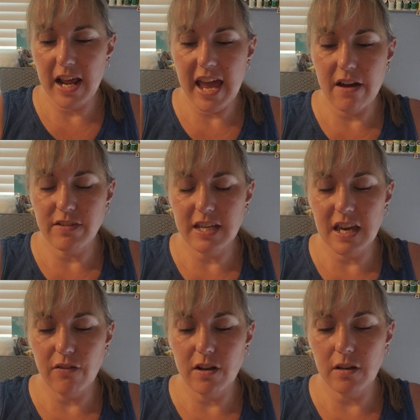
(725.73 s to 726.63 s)
to have to
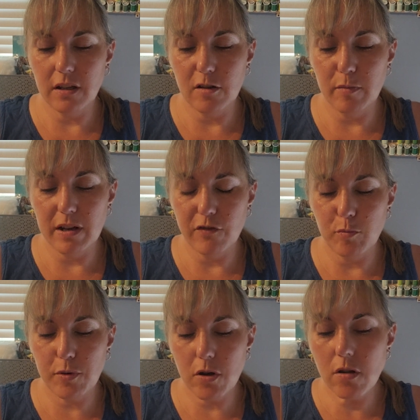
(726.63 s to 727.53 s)
give it a little bit of a
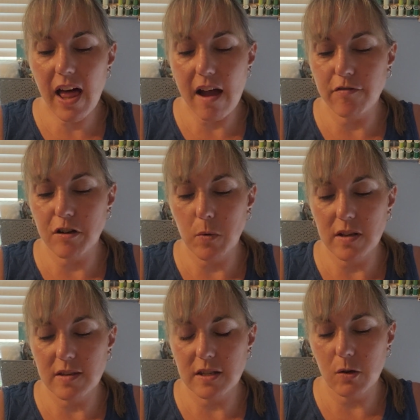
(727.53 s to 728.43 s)
pull every
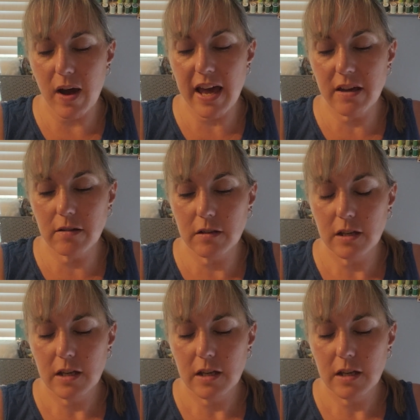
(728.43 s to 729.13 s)
once in a while.